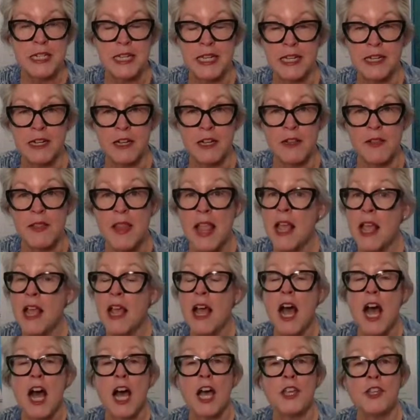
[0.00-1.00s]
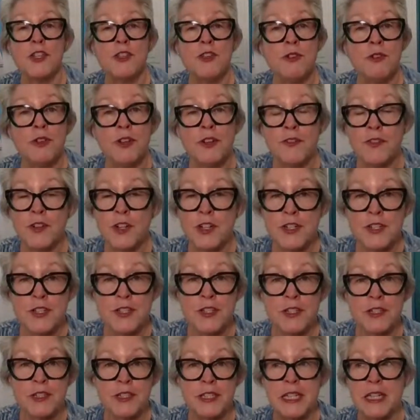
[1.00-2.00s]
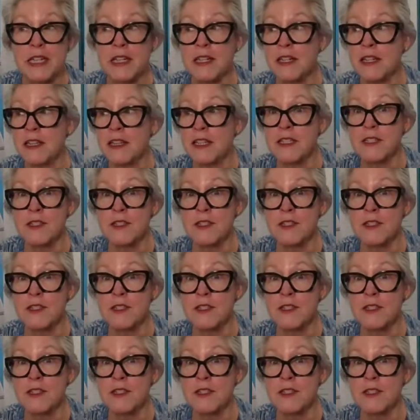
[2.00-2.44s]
needle, a universal needle,